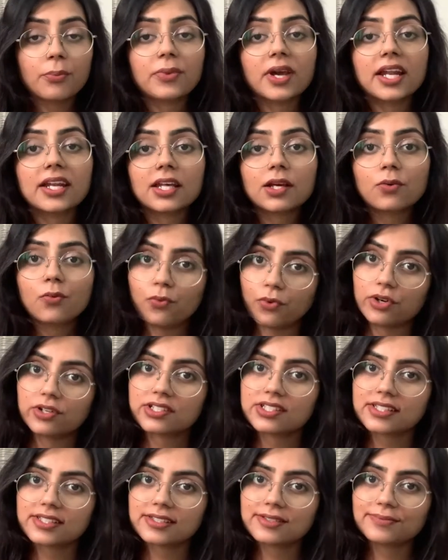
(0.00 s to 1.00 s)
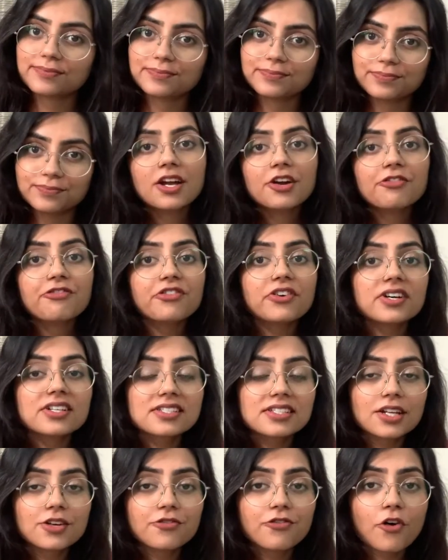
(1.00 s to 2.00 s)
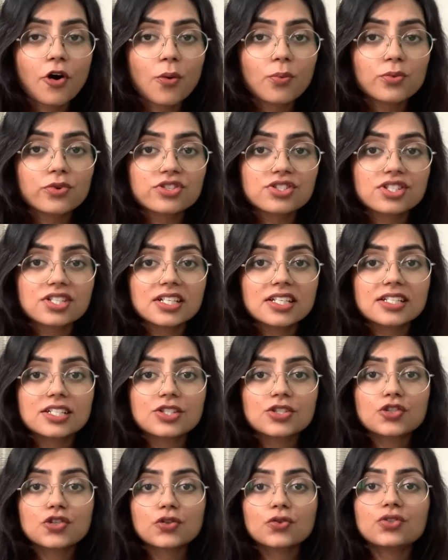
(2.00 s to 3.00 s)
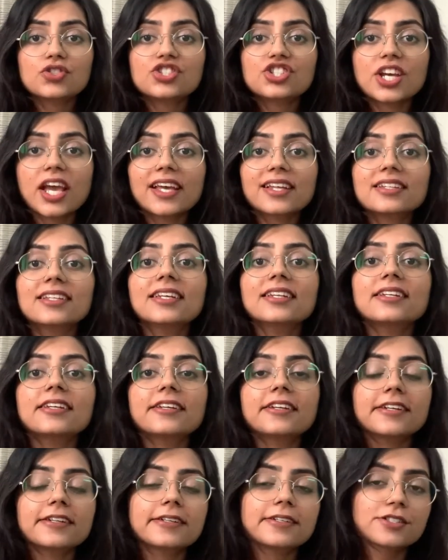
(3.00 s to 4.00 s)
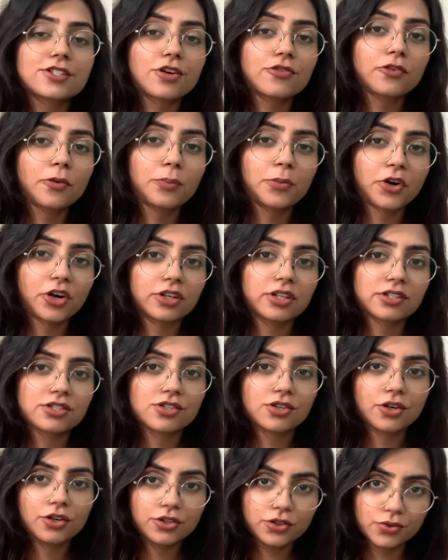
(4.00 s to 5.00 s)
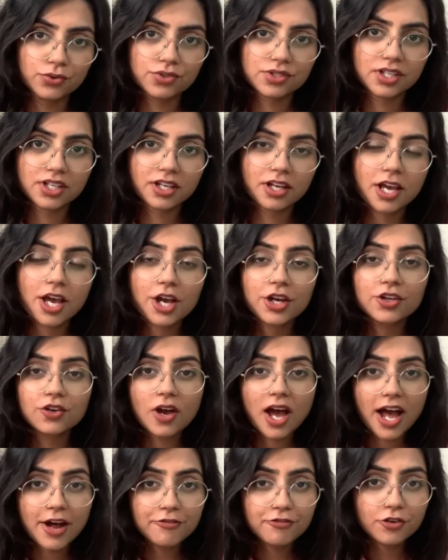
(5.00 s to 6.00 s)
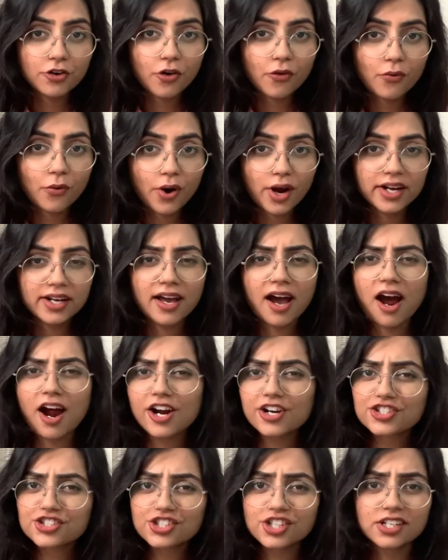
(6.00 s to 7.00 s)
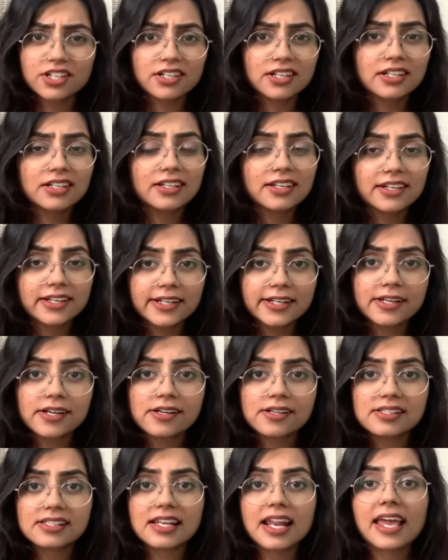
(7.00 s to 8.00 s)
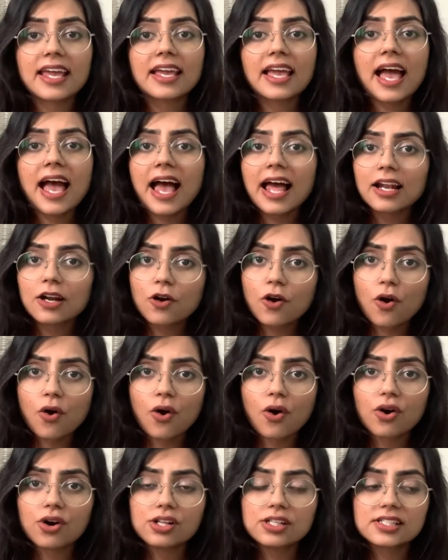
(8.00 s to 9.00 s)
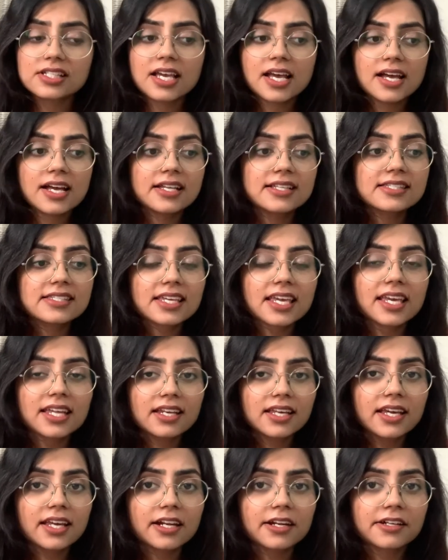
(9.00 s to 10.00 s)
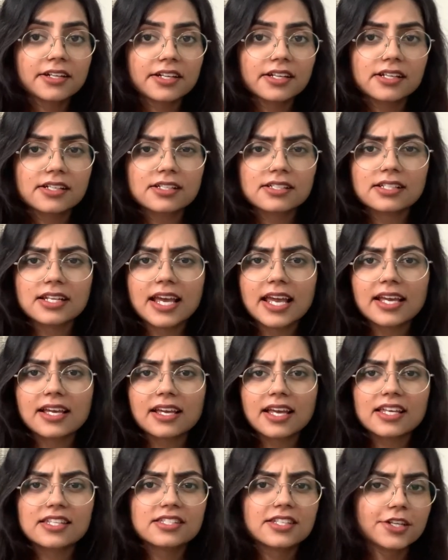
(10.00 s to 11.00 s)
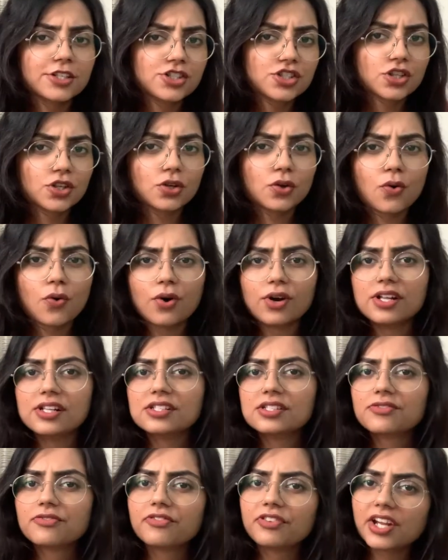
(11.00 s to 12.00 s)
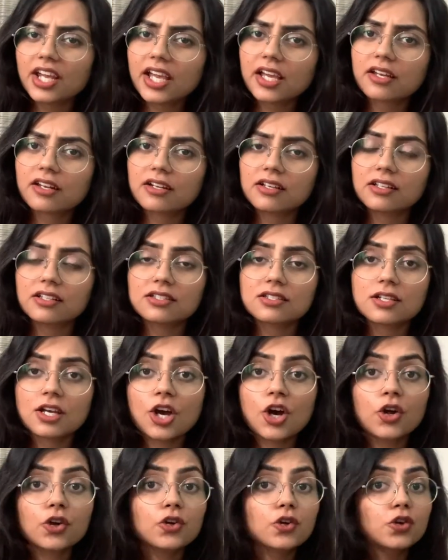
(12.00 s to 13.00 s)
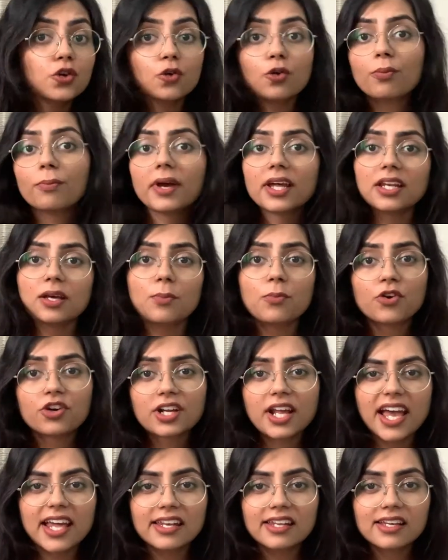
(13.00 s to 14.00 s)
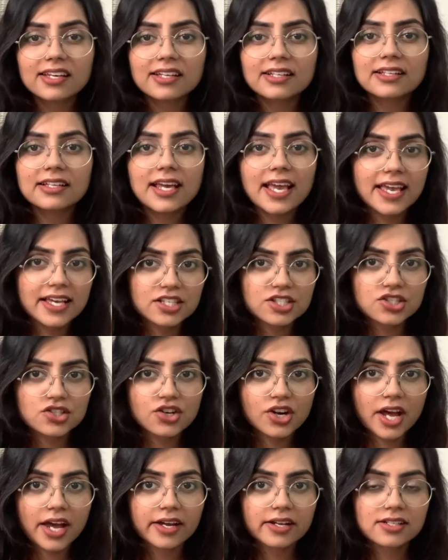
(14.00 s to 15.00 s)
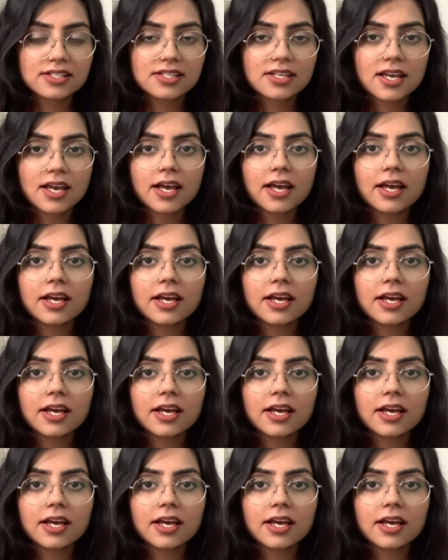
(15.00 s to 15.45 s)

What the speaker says: from getting worse. First and foremost is to check the ingredients of the products you are using. You have to avoid harsher ingredients like alcohols, skin irritants like essential oils, fragrance, too many botanical extracts,